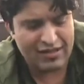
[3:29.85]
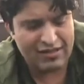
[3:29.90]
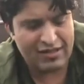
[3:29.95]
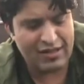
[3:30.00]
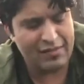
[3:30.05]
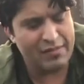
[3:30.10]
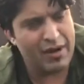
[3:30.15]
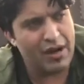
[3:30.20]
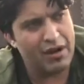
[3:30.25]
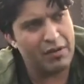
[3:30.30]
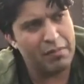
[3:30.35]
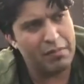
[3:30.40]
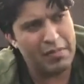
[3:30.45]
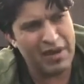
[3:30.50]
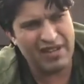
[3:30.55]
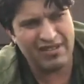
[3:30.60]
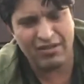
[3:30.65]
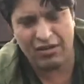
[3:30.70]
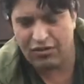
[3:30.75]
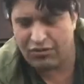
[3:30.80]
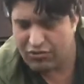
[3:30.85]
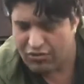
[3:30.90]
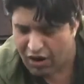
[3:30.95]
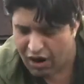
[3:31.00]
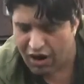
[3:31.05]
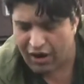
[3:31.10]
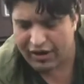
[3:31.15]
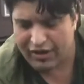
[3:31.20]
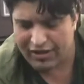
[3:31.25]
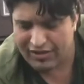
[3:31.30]
some are
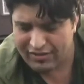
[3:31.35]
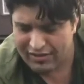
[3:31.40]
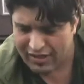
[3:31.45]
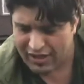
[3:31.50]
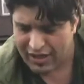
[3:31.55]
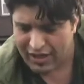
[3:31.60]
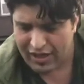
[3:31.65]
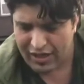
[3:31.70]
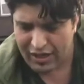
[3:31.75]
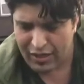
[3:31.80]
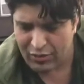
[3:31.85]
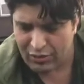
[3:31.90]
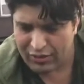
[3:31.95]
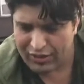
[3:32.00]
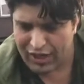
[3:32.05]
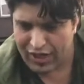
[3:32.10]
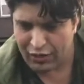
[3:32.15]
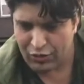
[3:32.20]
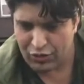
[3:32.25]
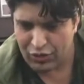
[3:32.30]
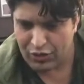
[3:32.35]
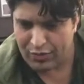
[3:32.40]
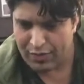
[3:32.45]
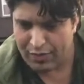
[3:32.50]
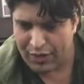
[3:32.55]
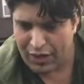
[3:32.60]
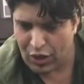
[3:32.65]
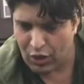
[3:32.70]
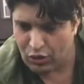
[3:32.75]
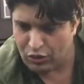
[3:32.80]
bedrock is, they are going to be
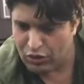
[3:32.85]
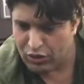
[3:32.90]
below.